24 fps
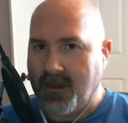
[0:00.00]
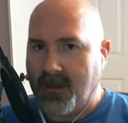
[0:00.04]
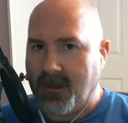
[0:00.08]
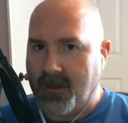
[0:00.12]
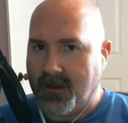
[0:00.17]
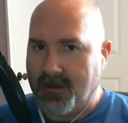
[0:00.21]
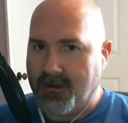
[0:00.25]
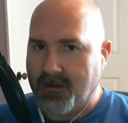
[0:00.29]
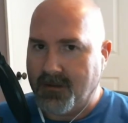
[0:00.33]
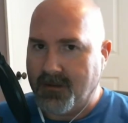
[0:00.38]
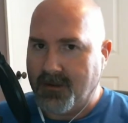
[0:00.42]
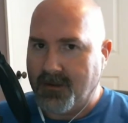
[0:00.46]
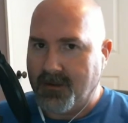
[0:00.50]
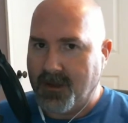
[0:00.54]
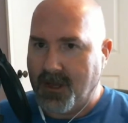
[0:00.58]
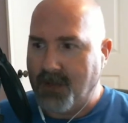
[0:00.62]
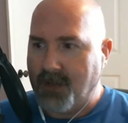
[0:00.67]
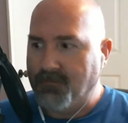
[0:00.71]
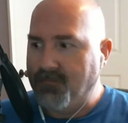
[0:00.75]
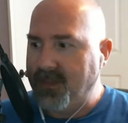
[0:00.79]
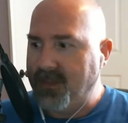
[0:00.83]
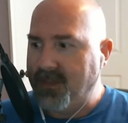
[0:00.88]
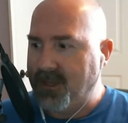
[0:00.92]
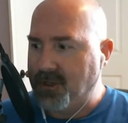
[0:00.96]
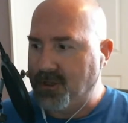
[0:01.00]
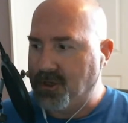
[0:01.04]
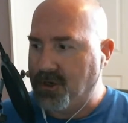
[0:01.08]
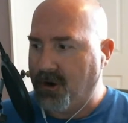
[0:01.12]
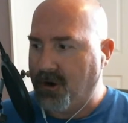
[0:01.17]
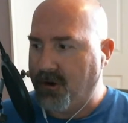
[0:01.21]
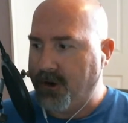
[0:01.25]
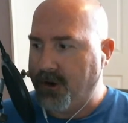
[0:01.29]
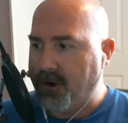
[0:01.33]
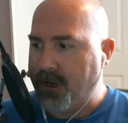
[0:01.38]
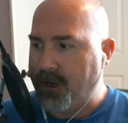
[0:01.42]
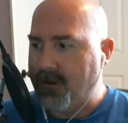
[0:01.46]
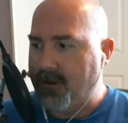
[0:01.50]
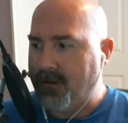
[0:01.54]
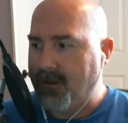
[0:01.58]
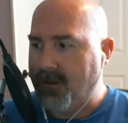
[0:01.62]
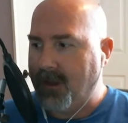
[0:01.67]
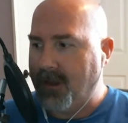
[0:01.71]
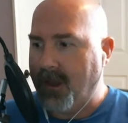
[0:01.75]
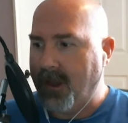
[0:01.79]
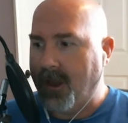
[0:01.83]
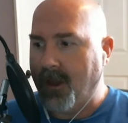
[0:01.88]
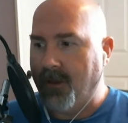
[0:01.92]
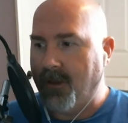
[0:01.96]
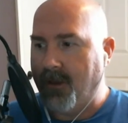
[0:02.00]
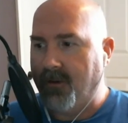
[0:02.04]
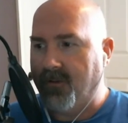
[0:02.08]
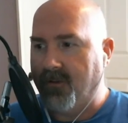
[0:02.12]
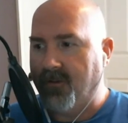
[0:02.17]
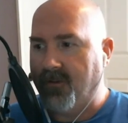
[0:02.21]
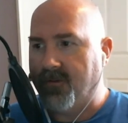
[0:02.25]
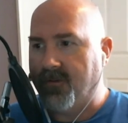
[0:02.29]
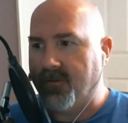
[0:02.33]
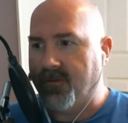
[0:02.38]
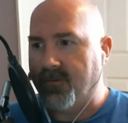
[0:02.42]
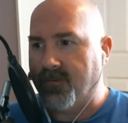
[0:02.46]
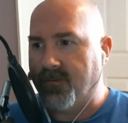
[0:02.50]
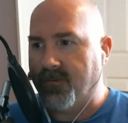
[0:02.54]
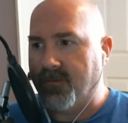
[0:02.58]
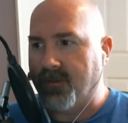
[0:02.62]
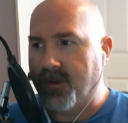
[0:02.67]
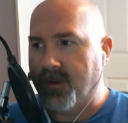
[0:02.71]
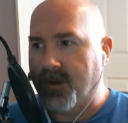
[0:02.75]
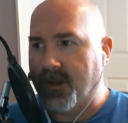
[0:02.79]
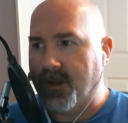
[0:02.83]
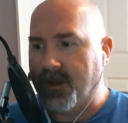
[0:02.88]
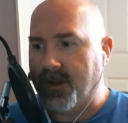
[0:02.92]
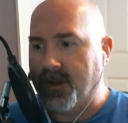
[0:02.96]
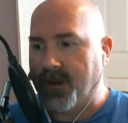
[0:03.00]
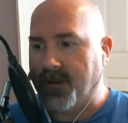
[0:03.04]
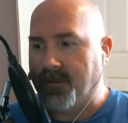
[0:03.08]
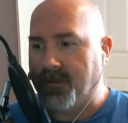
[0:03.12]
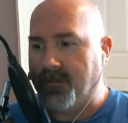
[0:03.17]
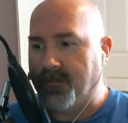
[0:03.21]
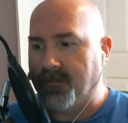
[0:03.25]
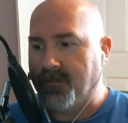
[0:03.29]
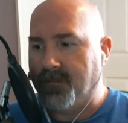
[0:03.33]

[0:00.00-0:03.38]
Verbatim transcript: a bit jarring and a